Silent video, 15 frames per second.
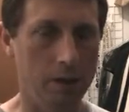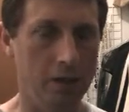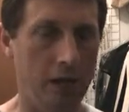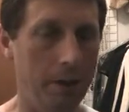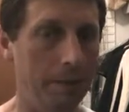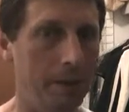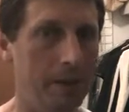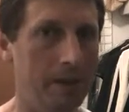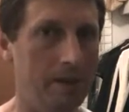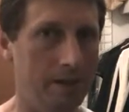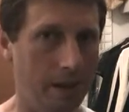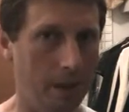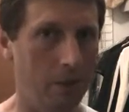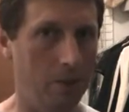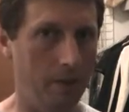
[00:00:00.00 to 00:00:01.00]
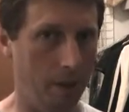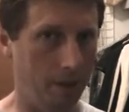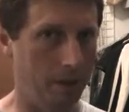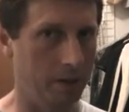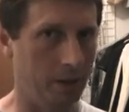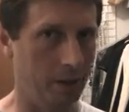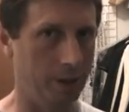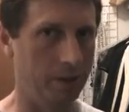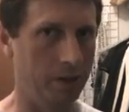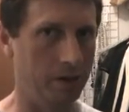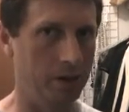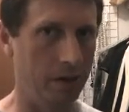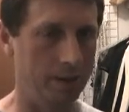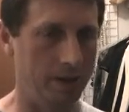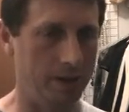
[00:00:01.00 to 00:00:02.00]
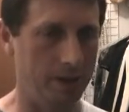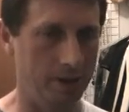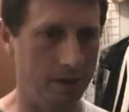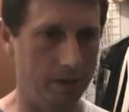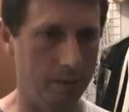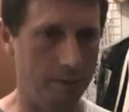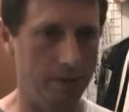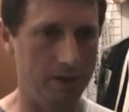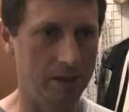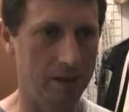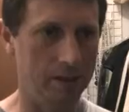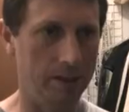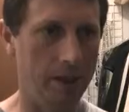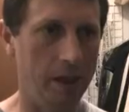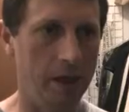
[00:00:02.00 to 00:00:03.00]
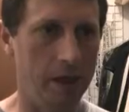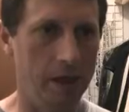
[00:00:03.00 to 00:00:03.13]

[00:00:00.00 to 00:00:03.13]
Japanese salaryman. I'm going to talk about Japanese businessmen.